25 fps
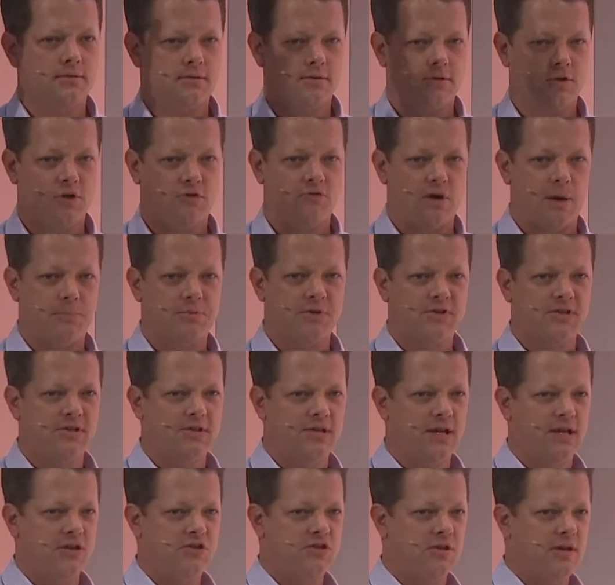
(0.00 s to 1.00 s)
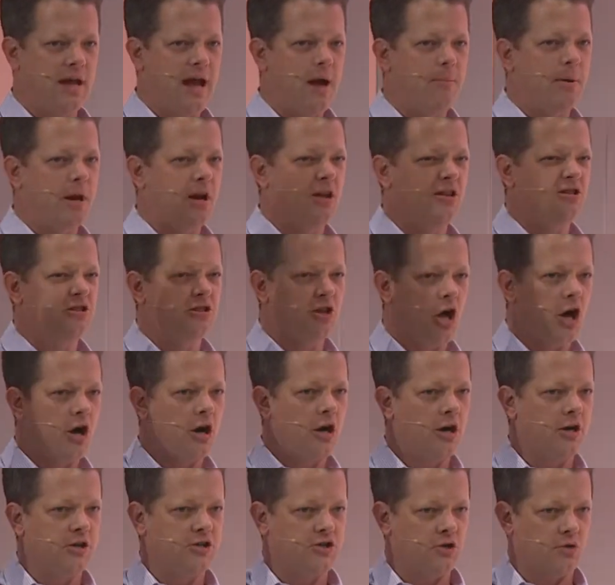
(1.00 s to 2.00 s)
Good representation. How about a
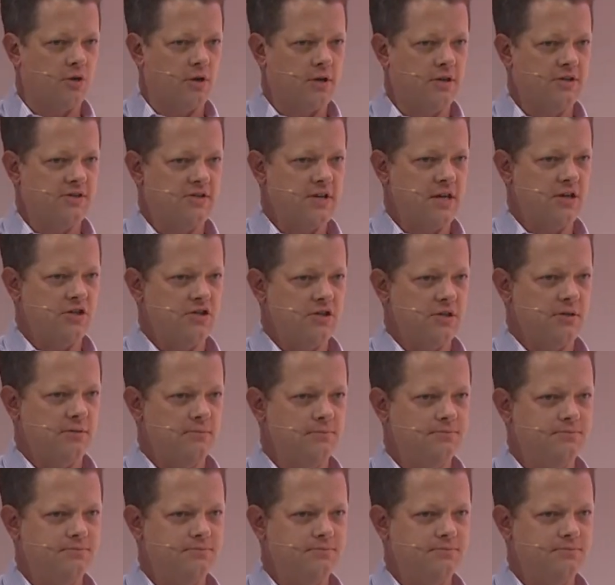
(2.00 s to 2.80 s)
large organization?